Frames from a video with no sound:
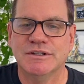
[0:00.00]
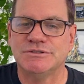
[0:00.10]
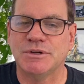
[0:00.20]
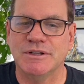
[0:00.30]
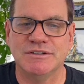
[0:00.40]

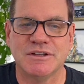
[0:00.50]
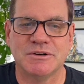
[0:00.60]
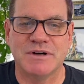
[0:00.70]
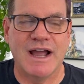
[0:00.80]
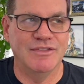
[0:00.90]
So he's going to
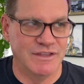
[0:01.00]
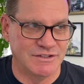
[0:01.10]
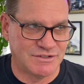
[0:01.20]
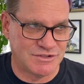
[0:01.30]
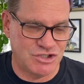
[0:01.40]
ride
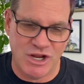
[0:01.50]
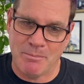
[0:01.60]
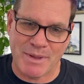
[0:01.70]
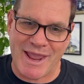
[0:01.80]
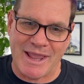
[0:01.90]
this
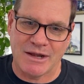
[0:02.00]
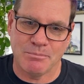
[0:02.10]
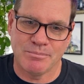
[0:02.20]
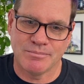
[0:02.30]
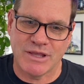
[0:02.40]
ship and
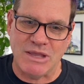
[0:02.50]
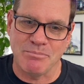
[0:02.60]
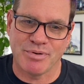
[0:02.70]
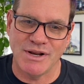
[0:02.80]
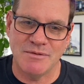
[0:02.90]
keep
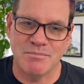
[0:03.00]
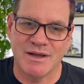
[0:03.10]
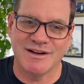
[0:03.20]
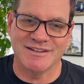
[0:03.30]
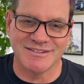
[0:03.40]
printing
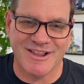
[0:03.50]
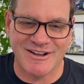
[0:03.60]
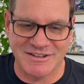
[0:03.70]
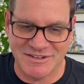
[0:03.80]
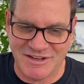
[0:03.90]
money as
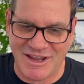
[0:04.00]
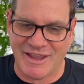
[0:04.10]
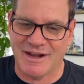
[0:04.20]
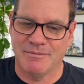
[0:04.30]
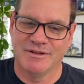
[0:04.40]
long as he
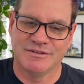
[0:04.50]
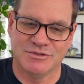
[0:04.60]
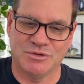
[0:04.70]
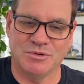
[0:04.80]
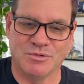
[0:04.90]
can.
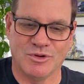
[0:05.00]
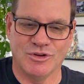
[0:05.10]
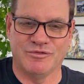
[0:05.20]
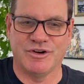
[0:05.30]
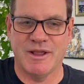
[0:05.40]
So
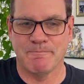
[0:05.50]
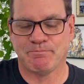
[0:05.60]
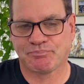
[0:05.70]
good for him.